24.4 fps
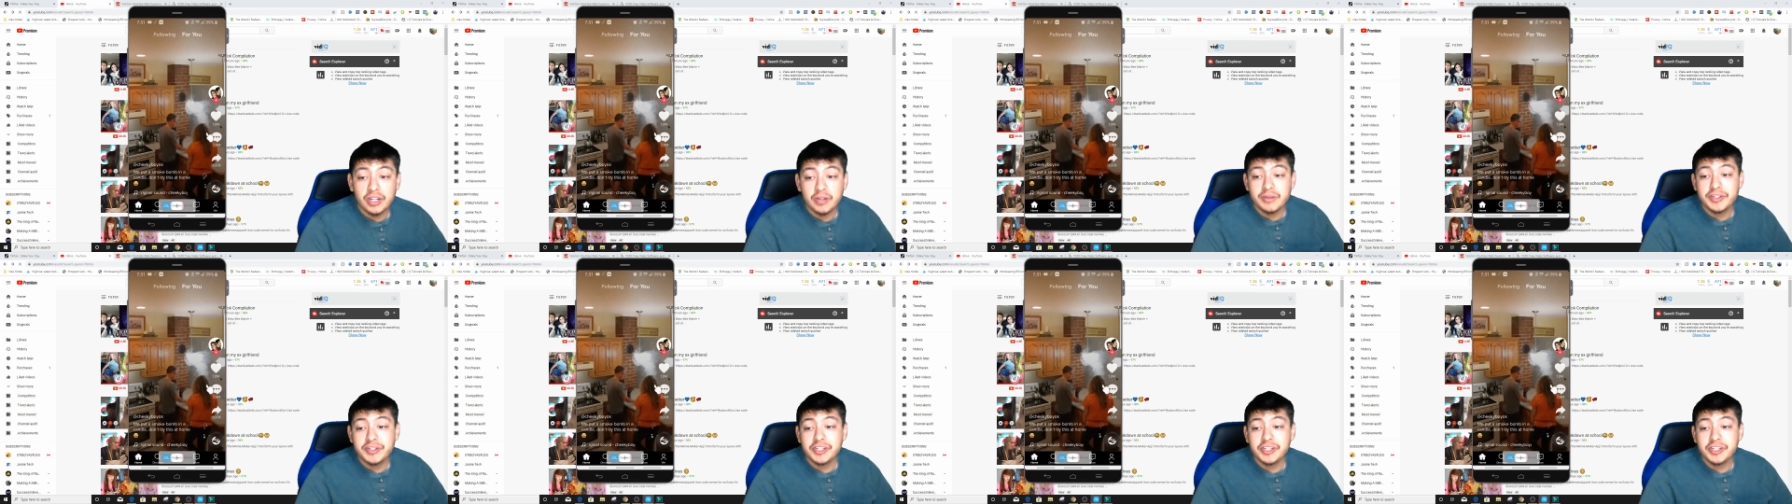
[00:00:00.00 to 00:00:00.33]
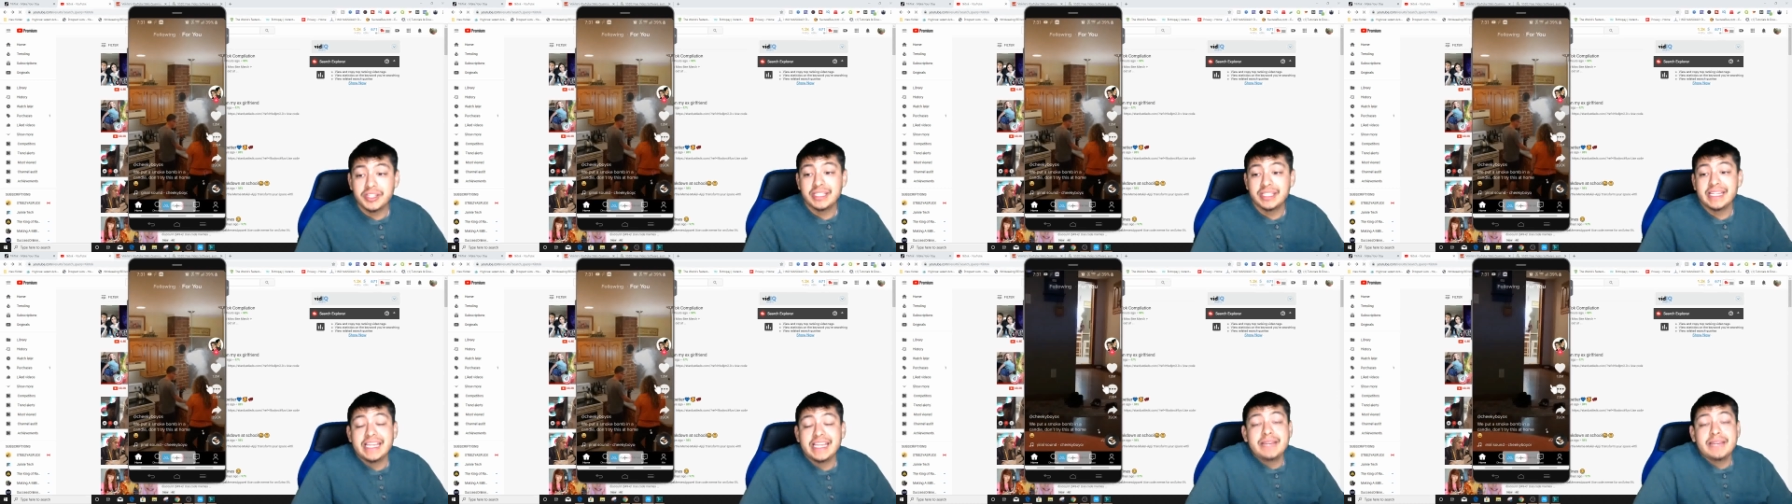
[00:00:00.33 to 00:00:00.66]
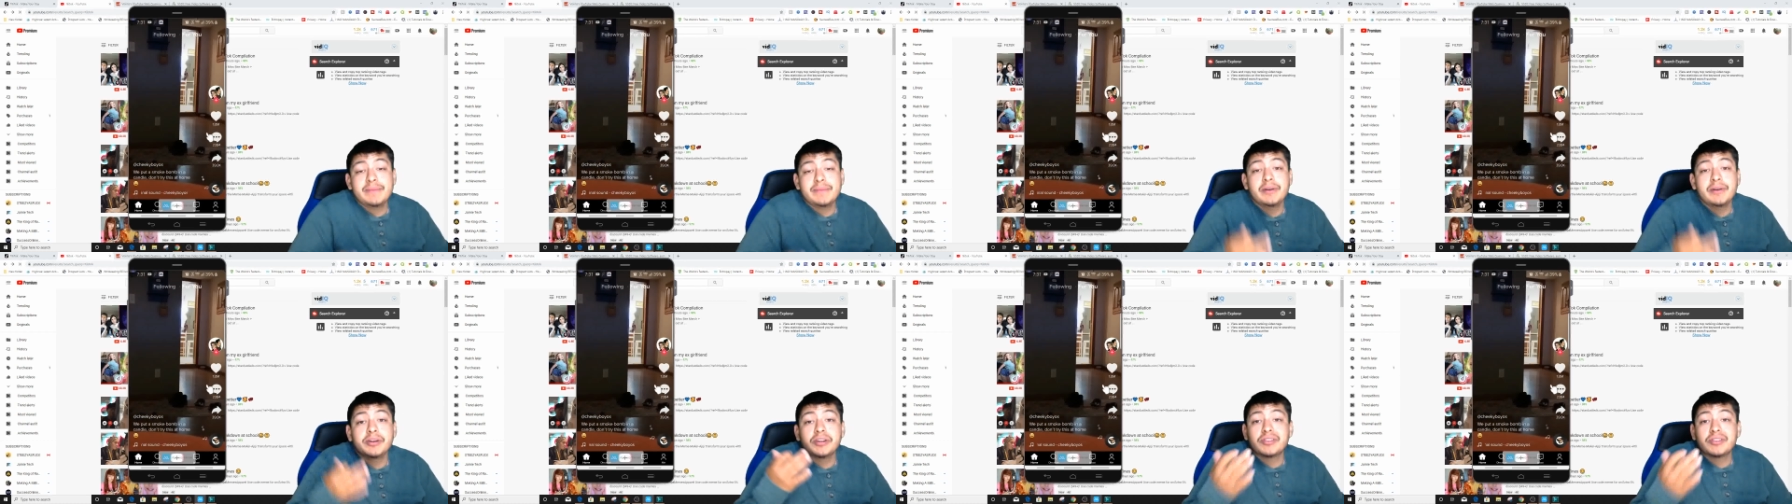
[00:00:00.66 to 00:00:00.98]
do is just
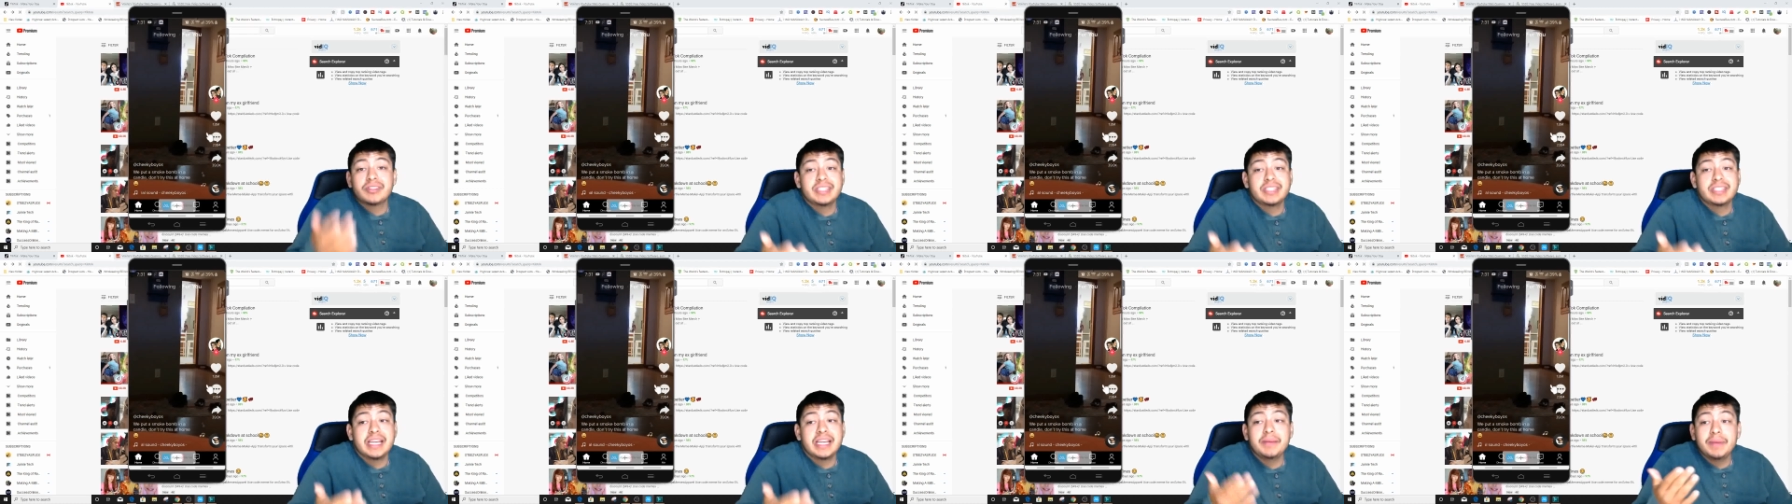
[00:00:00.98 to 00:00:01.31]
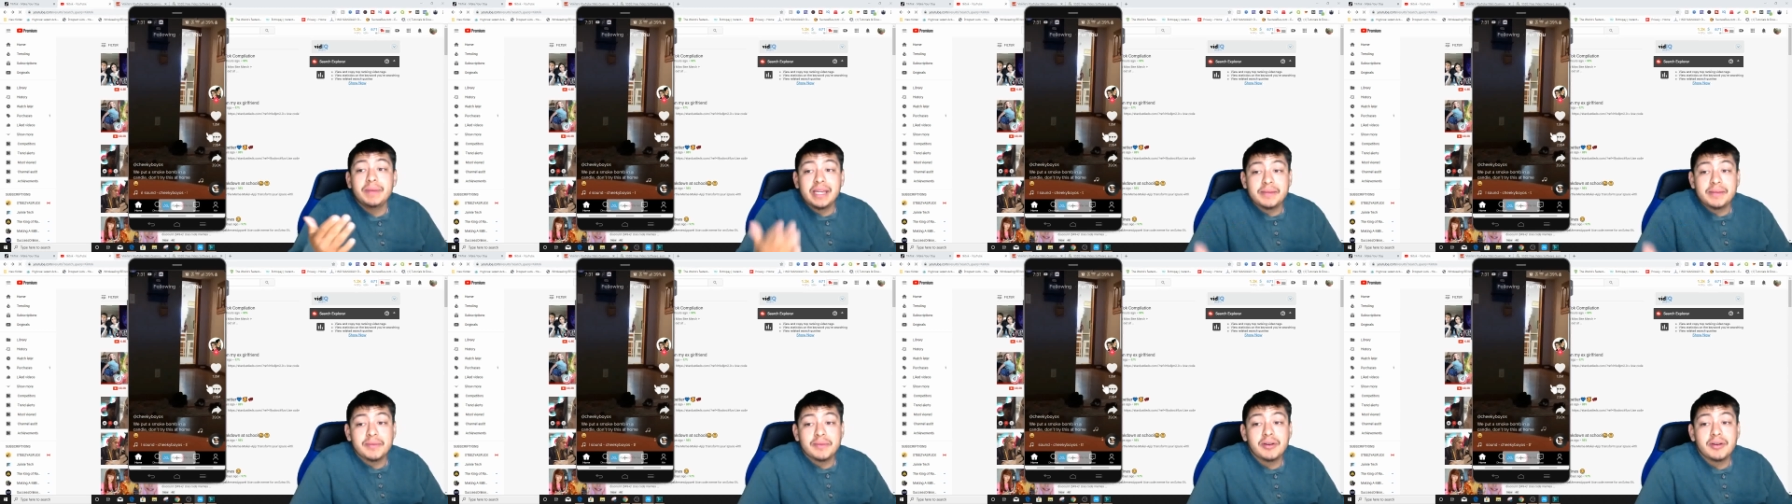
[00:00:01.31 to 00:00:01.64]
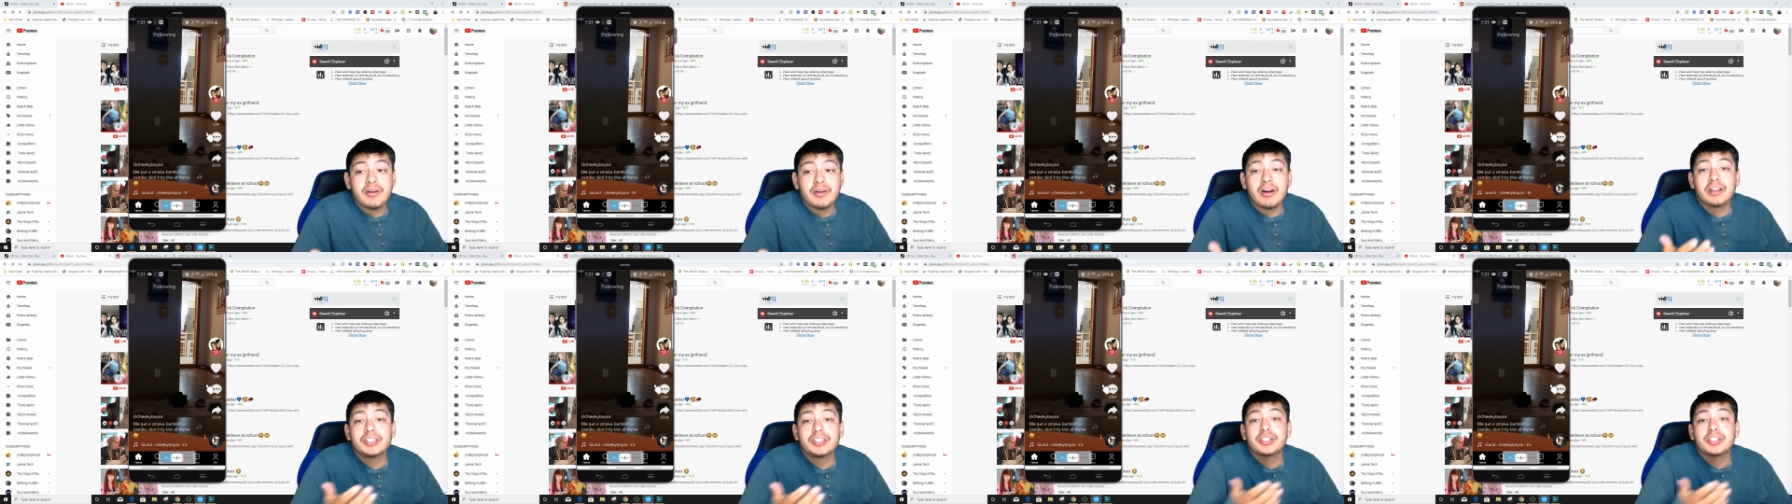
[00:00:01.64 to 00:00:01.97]
email your same email
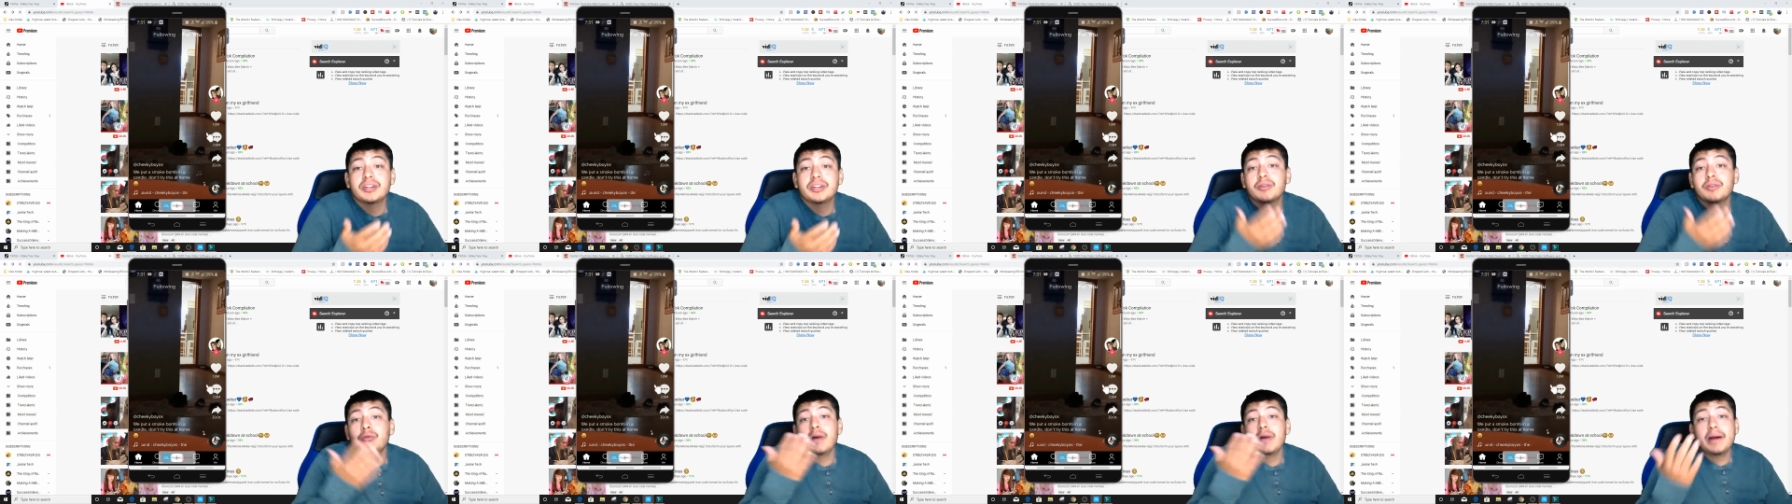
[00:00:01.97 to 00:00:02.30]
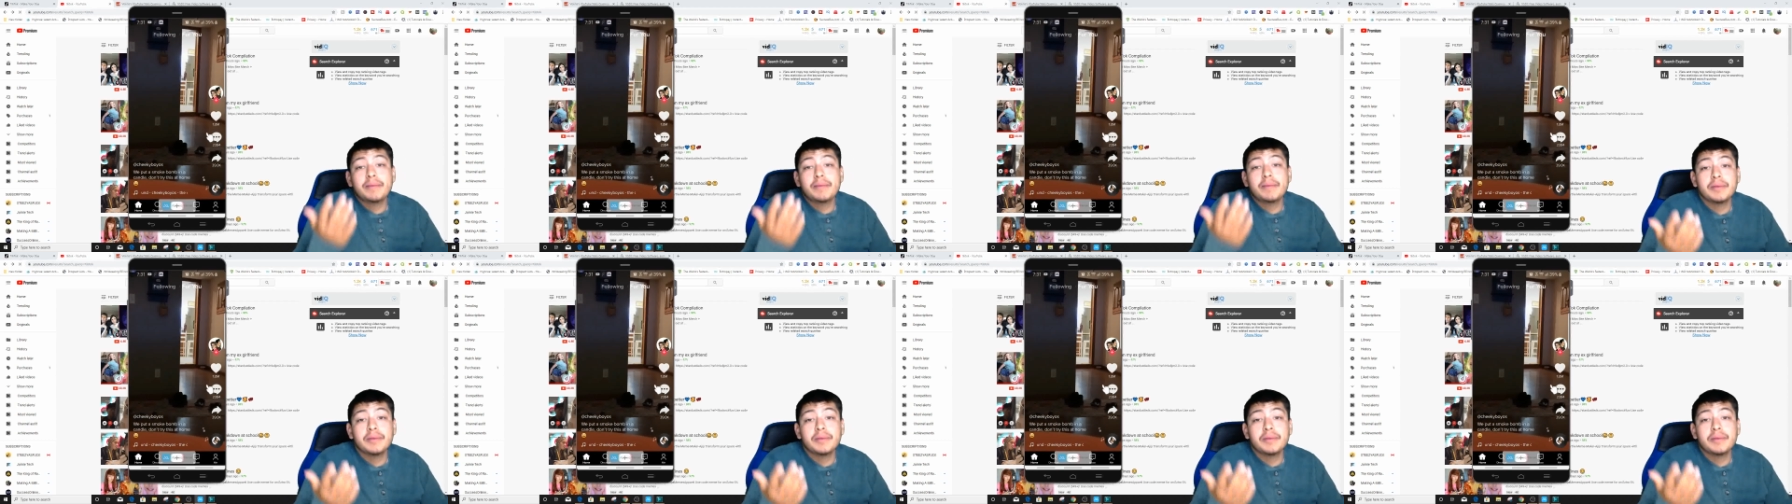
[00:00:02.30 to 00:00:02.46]
onto your web,